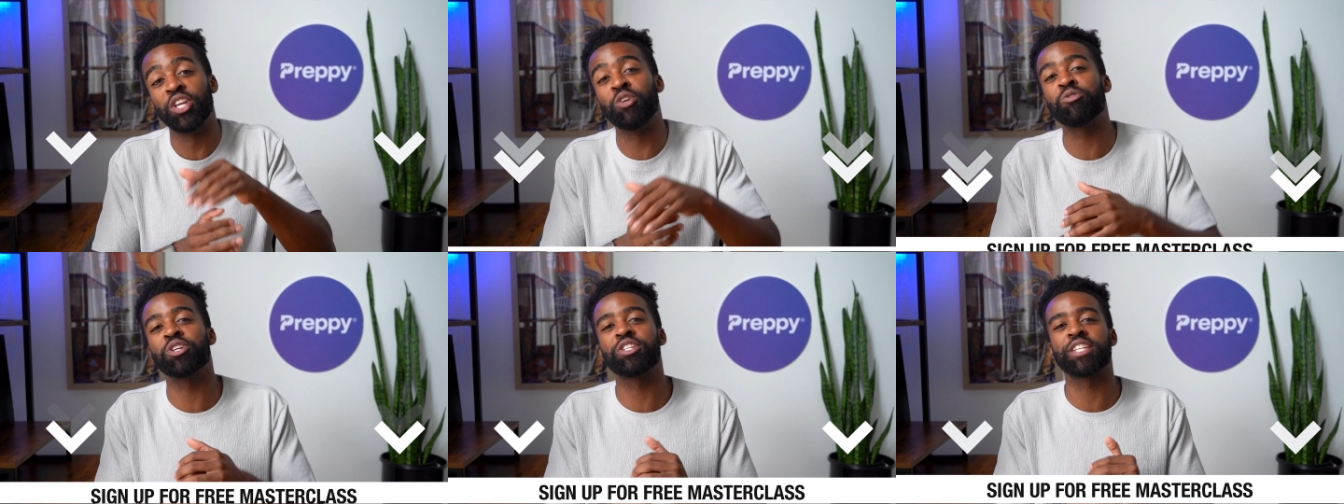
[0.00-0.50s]

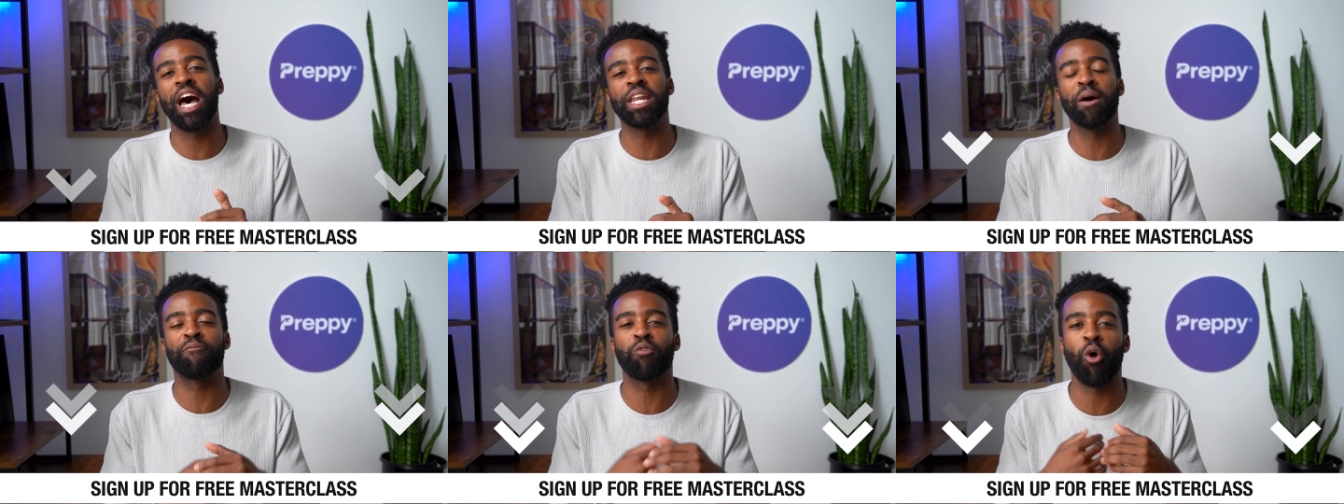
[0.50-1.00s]
you should
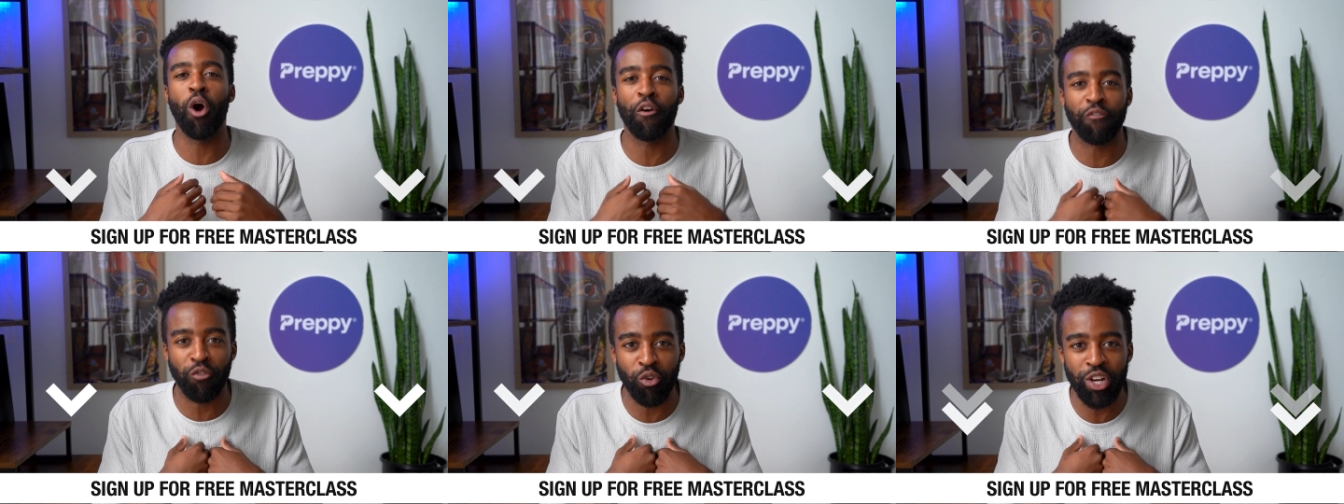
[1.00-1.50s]
sign up for our
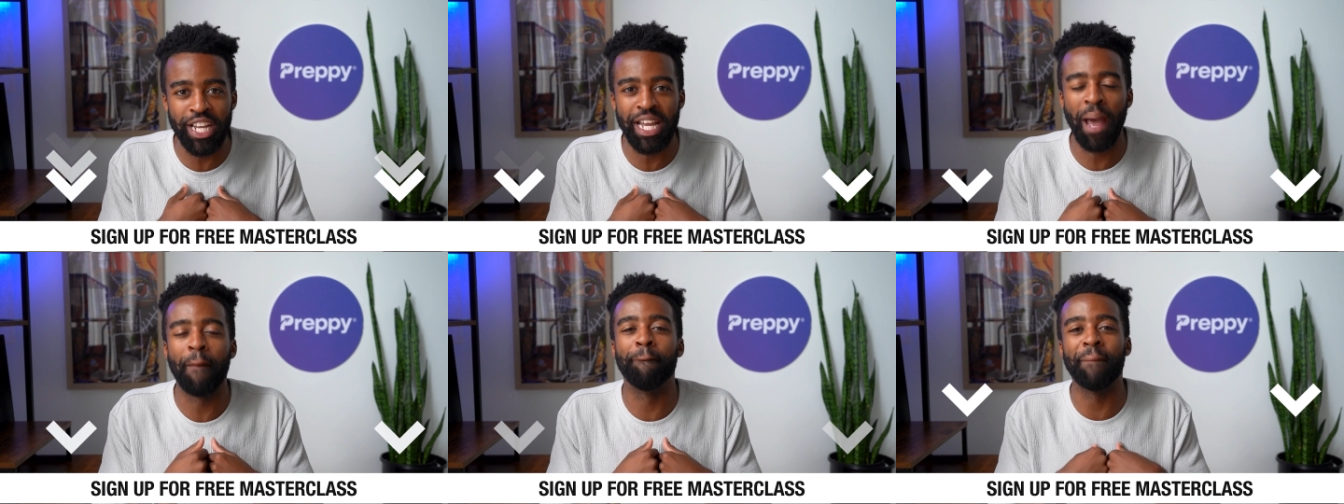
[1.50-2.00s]

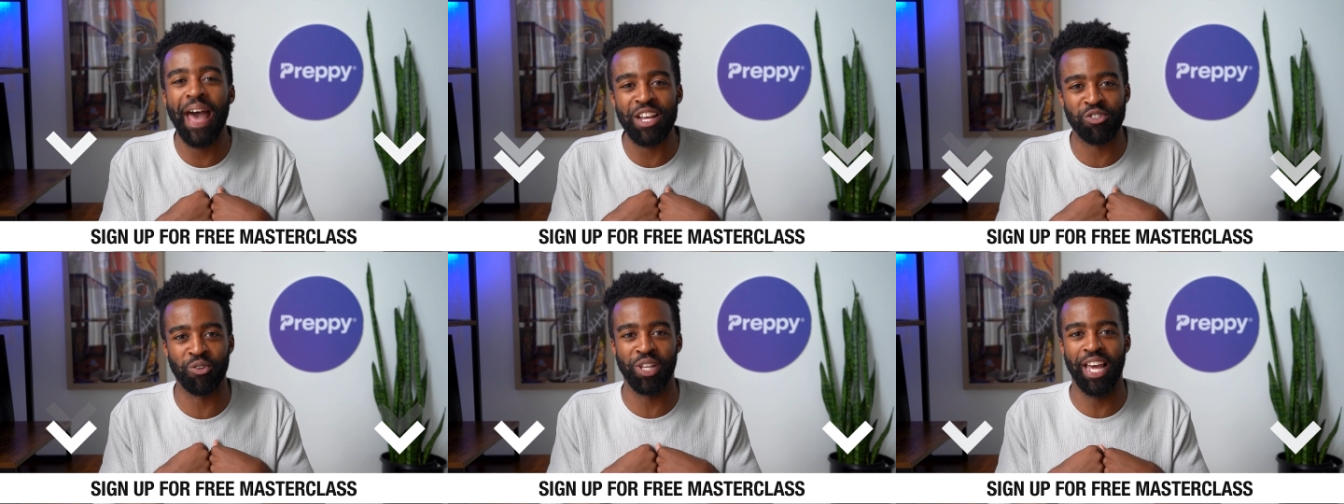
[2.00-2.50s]
free
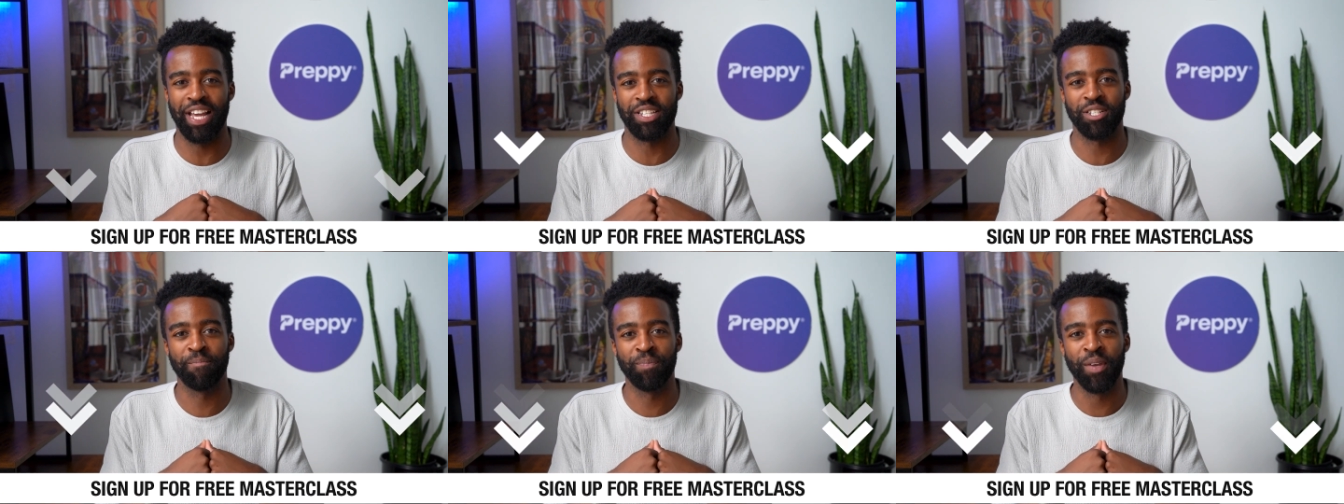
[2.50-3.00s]

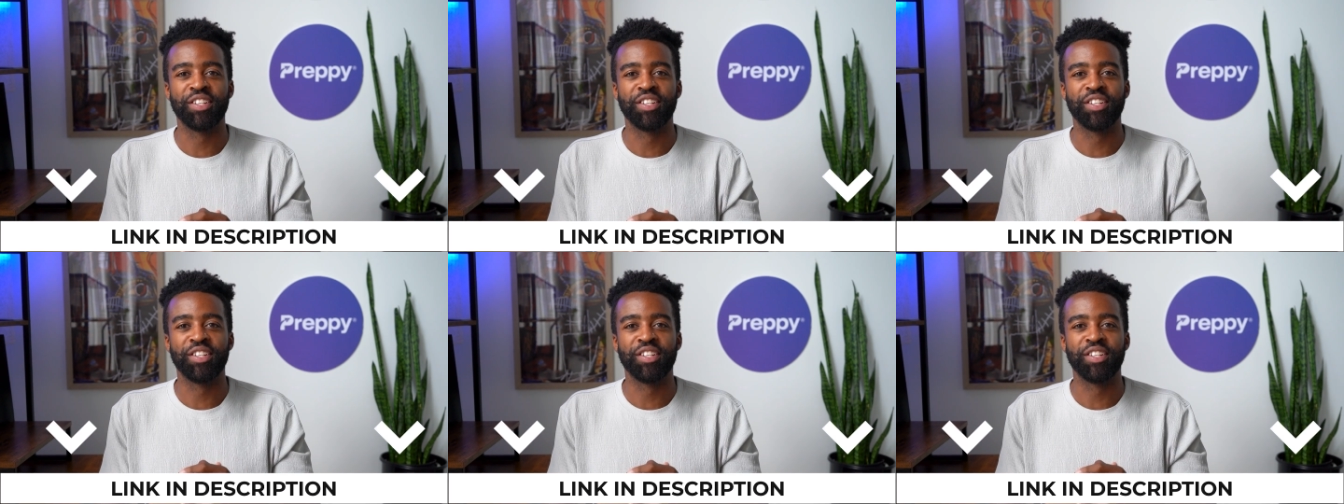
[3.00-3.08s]
masterclass.